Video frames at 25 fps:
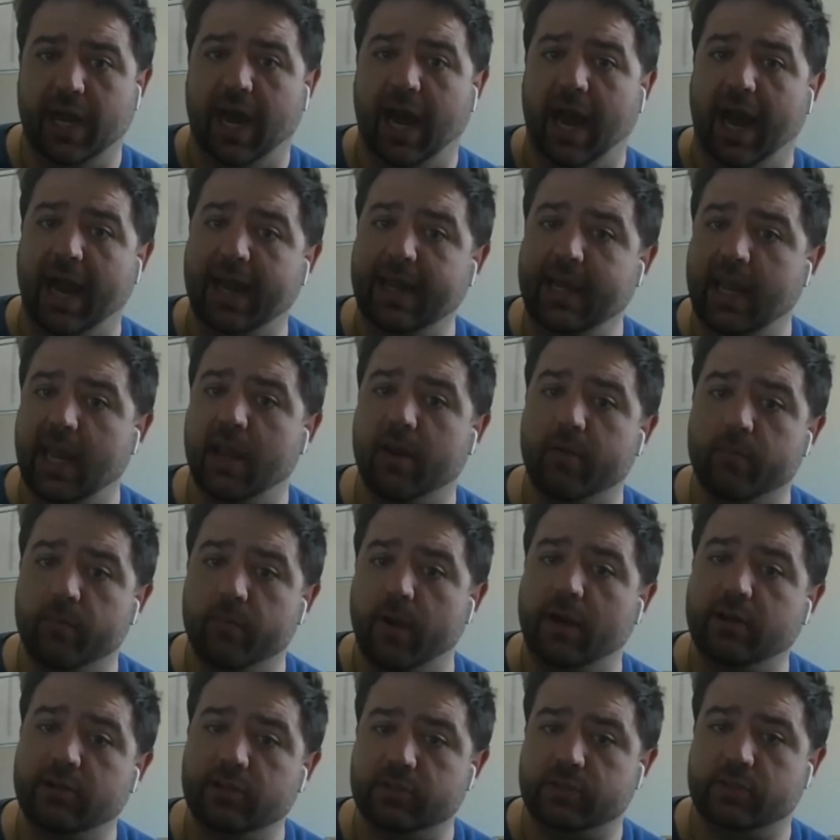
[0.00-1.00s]
I can't
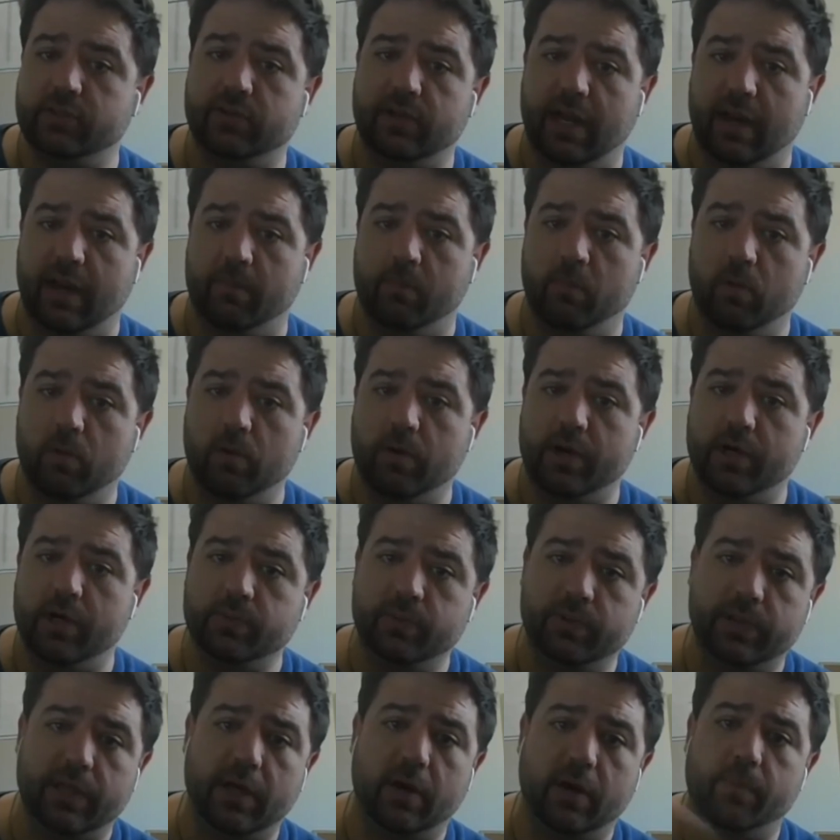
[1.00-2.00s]
register that mortgage
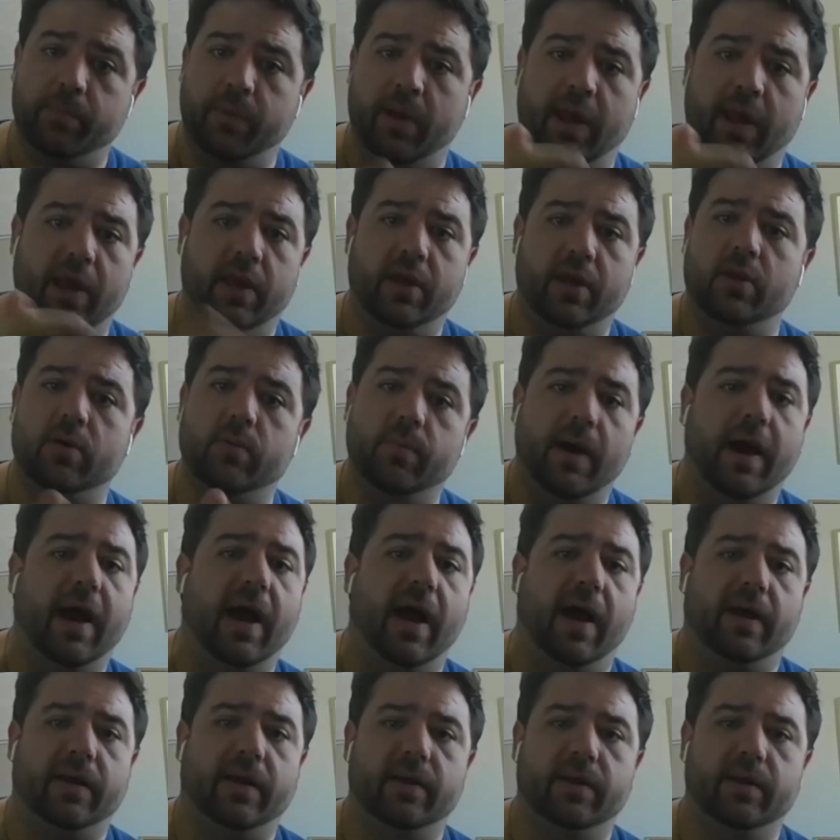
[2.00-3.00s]
without paying you back.
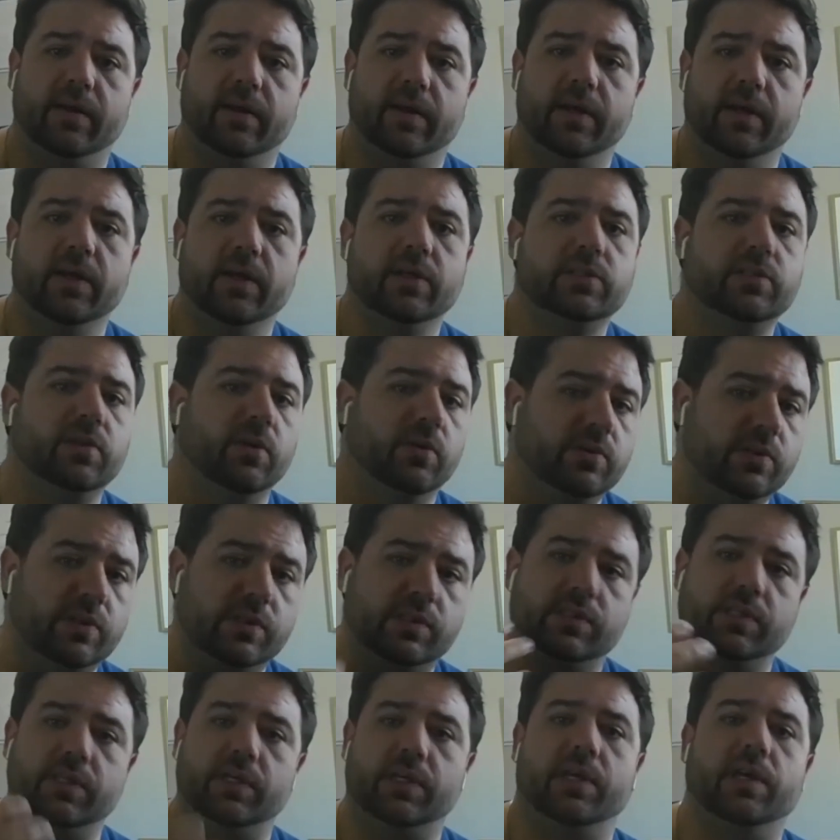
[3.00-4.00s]
So it's a
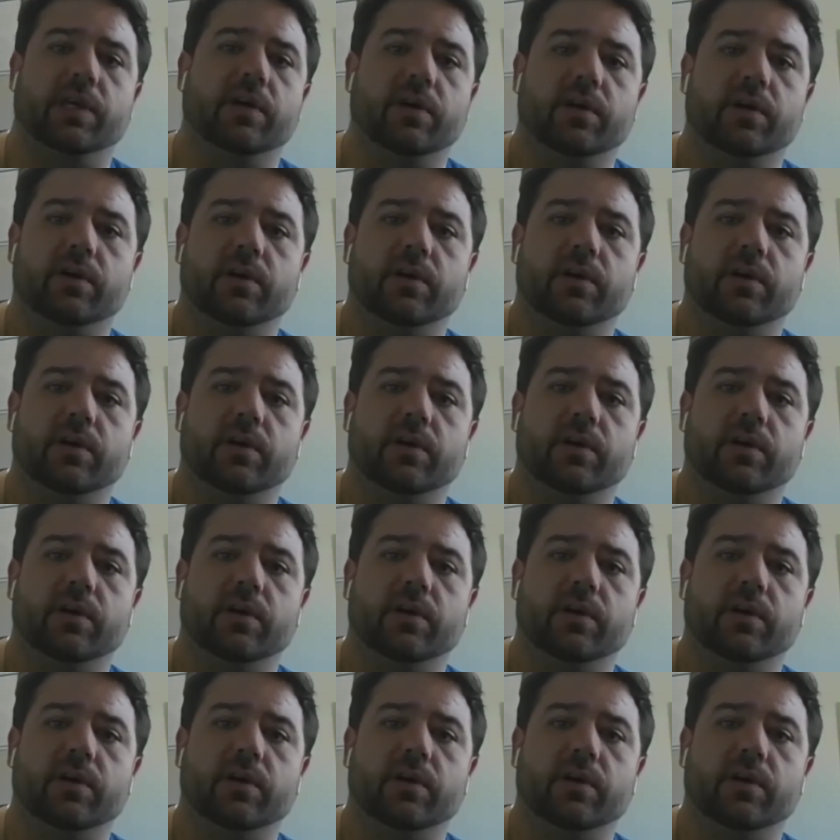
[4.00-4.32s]
secured